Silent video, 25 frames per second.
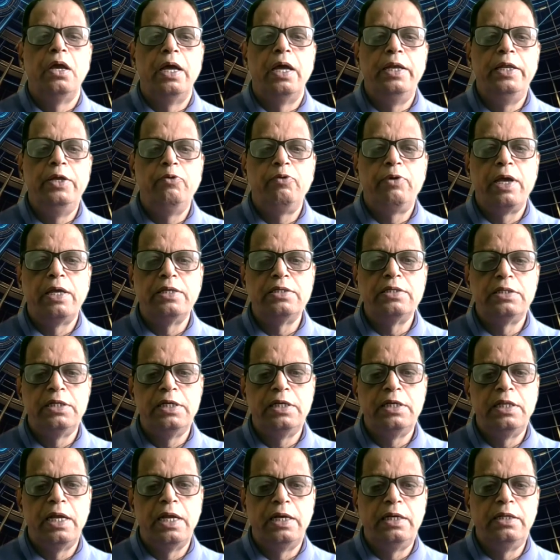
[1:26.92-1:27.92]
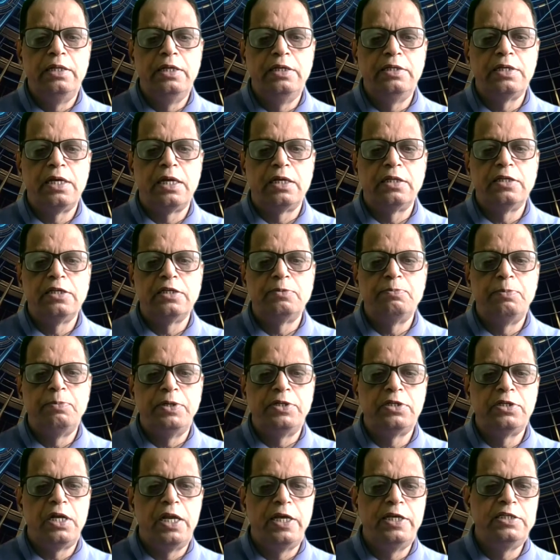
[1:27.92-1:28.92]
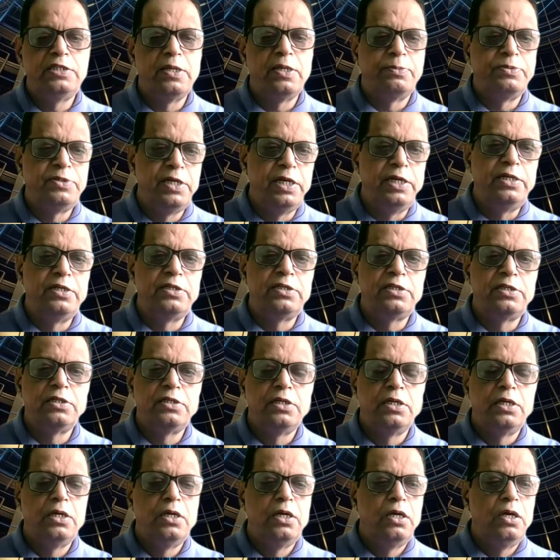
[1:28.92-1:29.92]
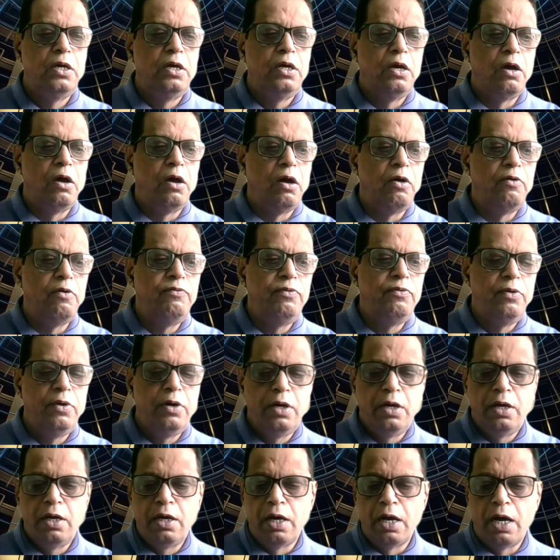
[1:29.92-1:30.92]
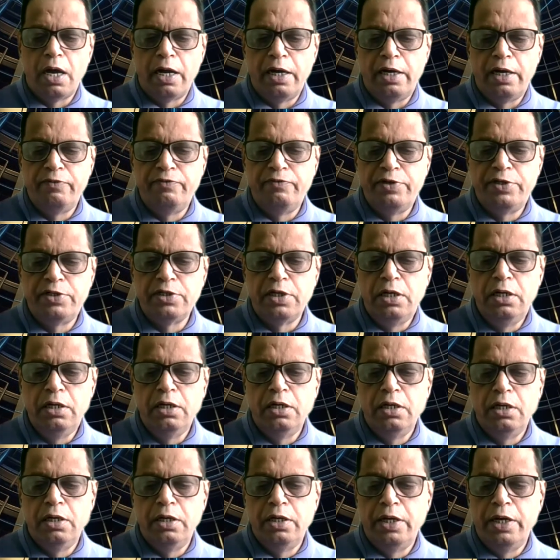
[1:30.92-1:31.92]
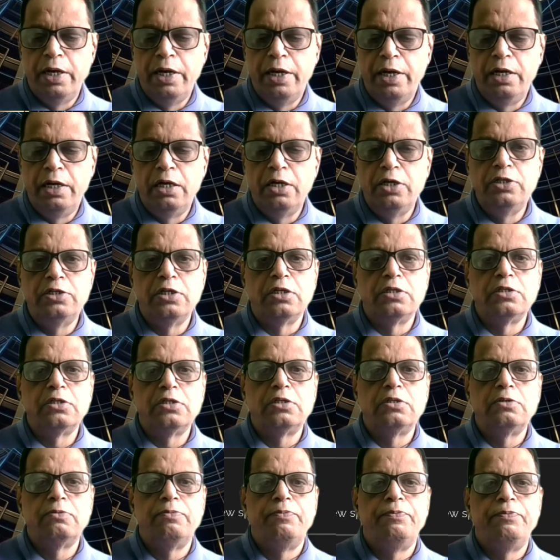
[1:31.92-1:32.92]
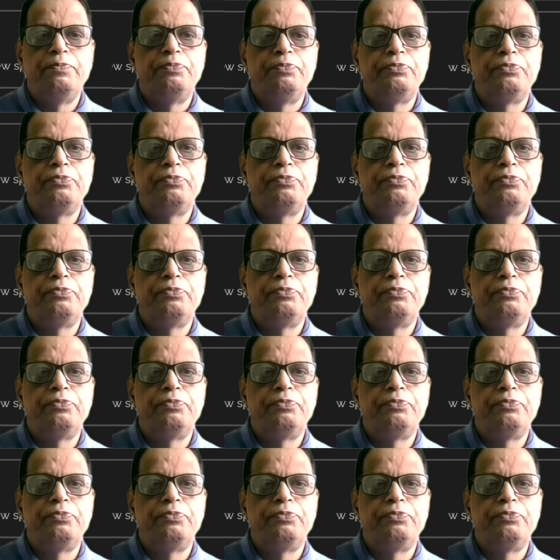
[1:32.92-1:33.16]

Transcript: And you can say that these are the specialized subsets of artificial intelligence.